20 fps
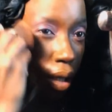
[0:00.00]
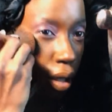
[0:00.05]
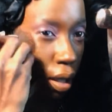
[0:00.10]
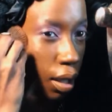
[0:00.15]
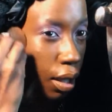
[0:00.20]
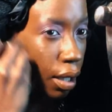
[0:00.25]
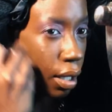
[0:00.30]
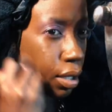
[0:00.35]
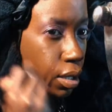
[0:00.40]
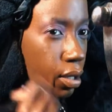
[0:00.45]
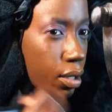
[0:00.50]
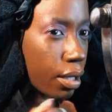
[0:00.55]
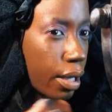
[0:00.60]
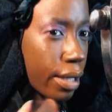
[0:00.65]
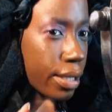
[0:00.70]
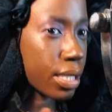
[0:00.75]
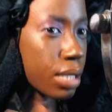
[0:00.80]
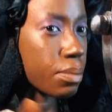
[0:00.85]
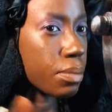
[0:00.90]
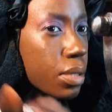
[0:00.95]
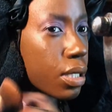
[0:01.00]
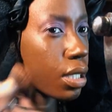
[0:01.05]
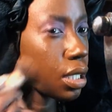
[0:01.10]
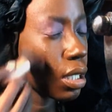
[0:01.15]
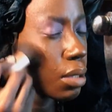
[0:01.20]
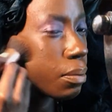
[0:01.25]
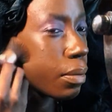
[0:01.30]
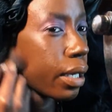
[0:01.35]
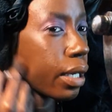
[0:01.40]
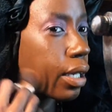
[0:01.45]
And he had some tea
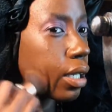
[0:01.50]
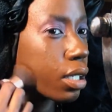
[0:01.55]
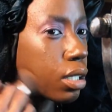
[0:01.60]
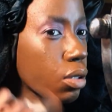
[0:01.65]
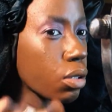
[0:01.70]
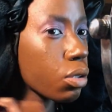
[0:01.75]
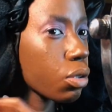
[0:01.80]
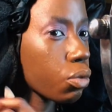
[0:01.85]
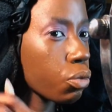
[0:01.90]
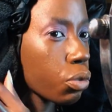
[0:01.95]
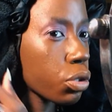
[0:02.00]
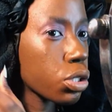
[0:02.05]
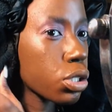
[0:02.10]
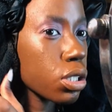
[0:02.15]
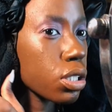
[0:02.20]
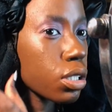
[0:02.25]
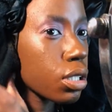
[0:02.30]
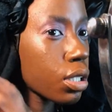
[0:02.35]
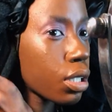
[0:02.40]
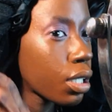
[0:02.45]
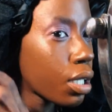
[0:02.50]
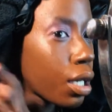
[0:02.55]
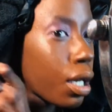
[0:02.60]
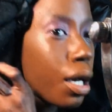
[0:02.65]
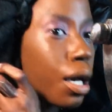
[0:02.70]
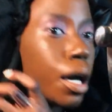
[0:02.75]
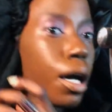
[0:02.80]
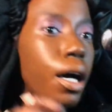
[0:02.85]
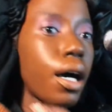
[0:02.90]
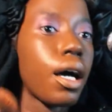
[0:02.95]
made, which
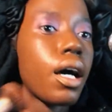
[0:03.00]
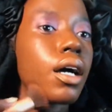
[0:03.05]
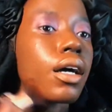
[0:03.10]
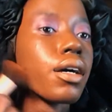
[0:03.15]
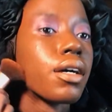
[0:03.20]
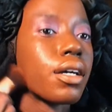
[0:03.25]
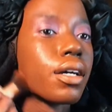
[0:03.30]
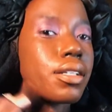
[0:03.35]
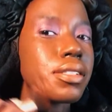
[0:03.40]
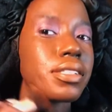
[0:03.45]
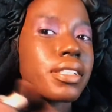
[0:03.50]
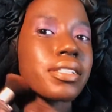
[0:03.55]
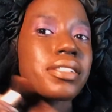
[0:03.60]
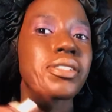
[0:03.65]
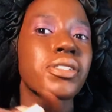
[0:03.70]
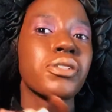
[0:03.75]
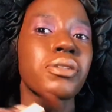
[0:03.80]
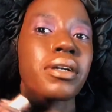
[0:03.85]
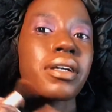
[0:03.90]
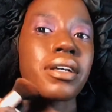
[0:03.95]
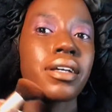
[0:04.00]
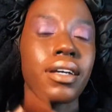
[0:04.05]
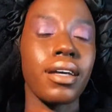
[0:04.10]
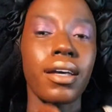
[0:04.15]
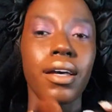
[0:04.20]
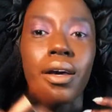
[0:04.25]
I didn't drink.